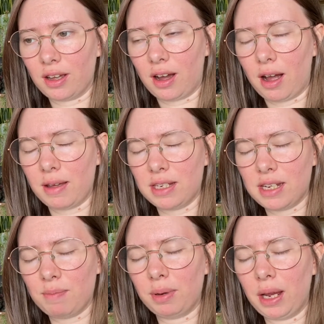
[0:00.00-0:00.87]
I
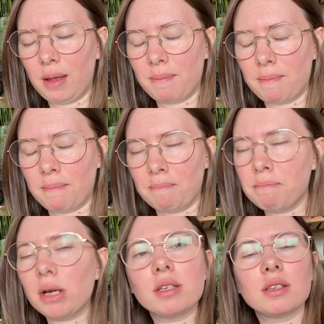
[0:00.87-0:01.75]
simply
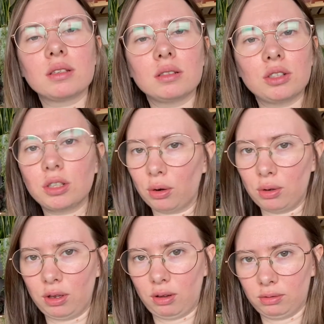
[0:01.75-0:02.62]
must show
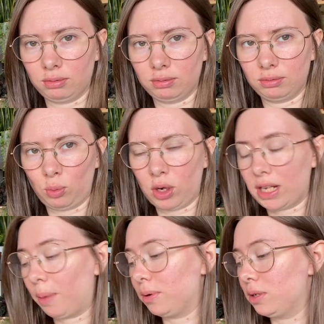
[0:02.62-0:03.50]
you what has
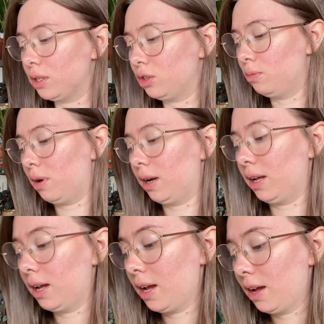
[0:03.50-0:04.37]
happened to my
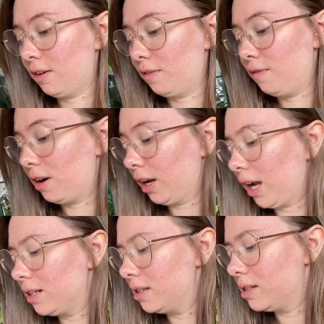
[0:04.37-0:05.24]

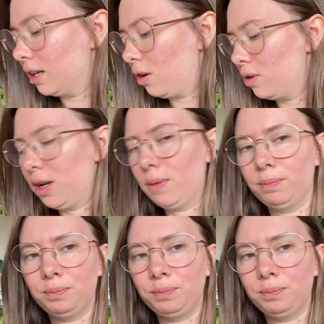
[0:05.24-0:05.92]
variegated Syngonium.